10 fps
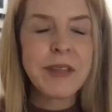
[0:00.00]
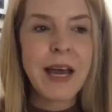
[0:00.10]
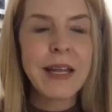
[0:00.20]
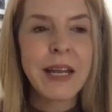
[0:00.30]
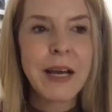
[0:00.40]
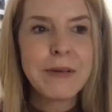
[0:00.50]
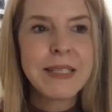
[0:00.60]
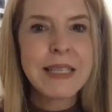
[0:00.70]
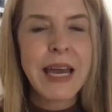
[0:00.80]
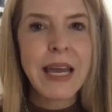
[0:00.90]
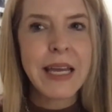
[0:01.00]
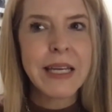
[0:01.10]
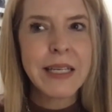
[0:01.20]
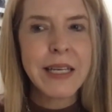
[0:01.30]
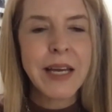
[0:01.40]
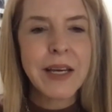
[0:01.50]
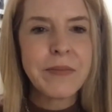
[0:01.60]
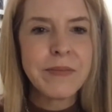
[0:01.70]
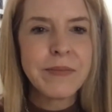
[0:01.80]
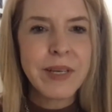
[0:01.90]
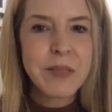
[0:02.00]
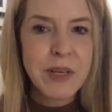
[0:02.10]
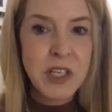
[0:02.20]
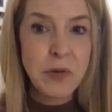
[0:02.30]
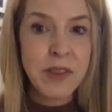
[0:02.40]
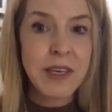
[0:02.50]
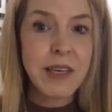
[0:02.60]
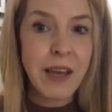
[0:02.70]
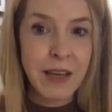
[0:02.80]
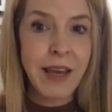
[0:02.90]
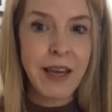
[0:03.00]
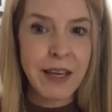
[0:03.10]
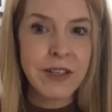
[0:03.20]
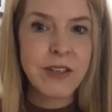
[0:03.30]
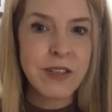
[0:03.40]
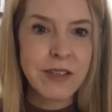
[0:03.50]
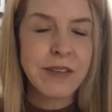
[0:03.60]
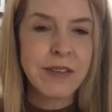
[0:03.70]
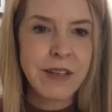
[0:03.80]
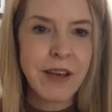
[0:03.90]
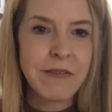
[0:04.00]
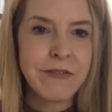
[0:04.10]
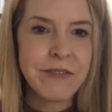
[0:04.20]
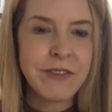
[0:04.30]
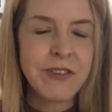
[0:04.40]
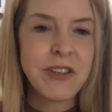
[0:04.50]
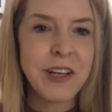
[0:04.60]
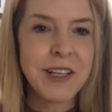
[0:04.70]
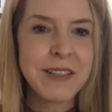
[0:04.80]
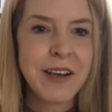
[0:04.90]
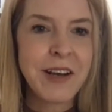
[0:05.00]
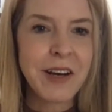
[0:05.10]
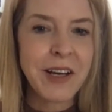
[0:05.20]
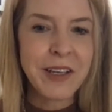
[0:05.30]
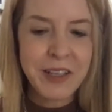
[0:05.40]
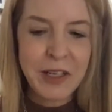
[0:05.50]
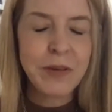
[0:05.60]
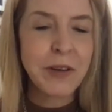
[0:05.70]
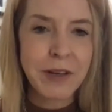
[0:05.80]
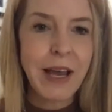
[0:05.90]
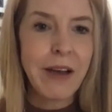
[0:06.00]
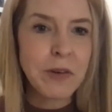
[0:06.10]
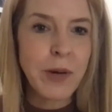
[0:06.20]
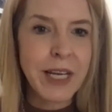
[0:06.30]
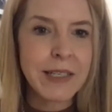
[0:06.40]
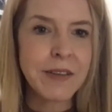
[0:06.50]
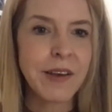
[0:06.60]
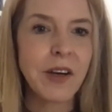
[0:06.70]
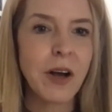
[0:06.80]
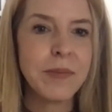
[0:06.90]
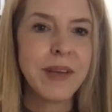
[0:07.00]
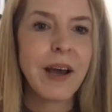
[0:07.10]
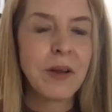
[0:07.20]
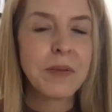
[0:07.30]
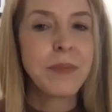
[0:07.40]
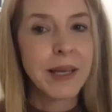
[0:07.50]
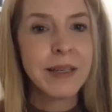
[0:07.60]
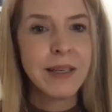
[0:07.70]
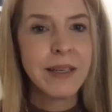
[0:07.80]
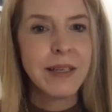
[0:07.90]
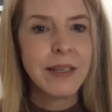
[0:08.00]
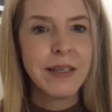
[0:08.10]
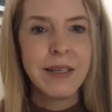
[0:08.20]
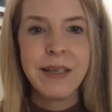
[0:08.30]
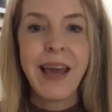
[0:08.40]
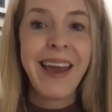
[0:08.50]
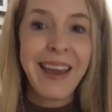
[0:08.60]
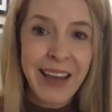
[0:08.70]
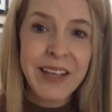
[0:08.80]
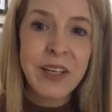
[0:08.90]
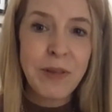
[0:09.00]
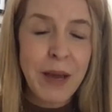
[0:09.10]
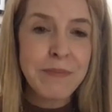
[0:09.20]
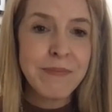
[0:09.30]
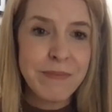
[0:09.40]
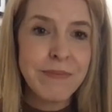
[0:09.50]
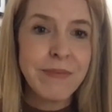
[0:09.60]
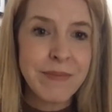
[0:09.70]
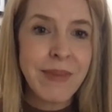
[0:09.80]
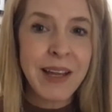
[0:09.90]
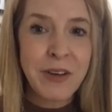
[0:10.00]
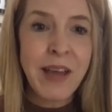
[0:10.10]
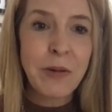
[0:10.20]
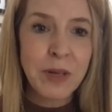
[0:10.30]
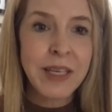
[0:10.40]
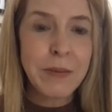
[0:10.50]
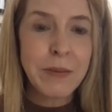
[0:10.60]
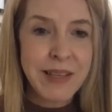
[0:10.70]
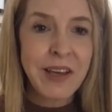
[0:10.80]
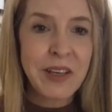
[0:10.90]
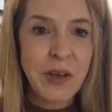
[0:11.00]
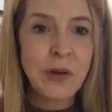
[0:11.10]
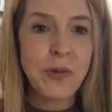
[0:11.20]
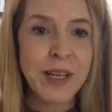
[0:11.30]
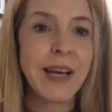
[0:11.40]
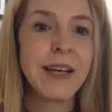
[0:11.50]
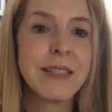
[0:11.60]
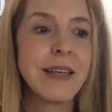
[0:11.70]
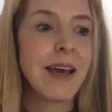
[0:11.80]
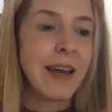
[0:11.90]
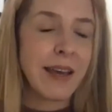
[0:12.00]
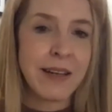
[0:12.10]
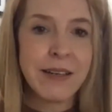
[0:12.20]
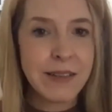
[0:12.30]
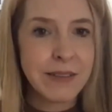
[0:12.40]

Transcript: with that. And I would say, especially with the young age of John and Sarah, you're going to have to wait until they calm down. But hey, I know that really upset you when I said,